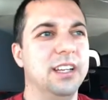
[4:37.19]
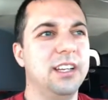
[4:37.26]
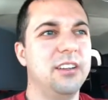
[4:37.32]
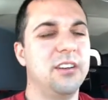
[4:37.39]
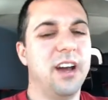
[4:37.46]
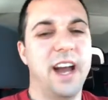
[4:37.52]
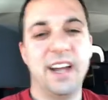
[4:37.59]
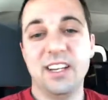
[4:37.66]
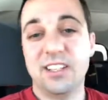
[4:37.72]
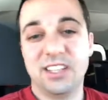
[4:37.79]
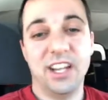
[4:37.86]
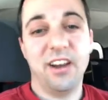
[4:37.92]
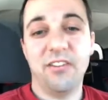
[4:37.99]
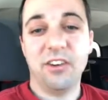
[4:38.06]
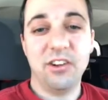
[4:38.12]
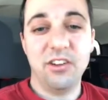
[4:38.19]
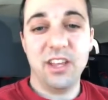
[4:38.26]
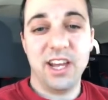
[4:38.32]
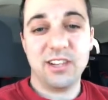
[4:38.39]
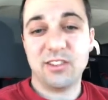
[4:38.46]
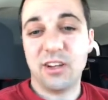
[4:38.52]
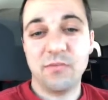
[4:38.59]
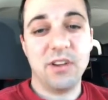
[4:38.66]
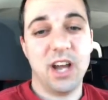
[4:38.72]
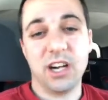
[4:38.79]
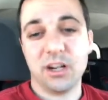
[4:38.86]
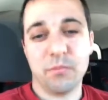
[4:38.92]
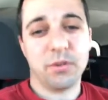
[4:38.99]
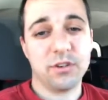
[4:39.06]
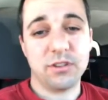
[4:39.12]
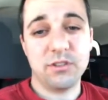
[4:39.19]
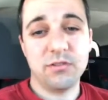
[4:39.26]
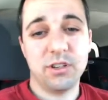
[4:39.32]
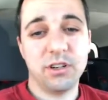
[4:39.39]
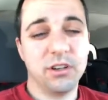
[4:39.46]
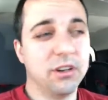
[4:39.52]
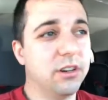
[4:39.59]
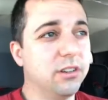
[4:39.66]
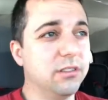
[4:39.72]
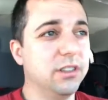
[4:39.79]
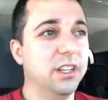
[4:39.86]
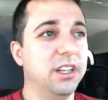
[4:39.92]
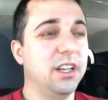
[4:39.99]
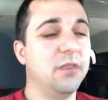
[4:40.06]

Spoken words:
I just can never do that, so I'm not going to pursue it at all,